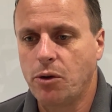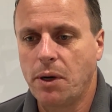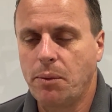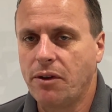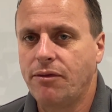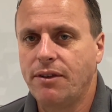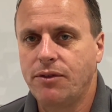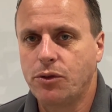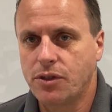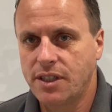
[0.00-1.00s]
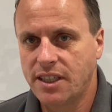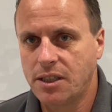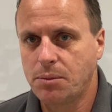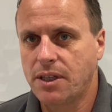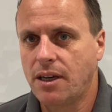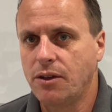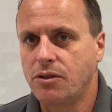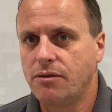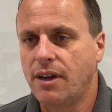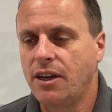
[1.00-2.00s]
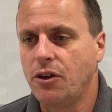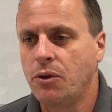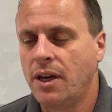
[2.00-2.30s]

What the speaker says: maybe a 50 or 60% loan to value,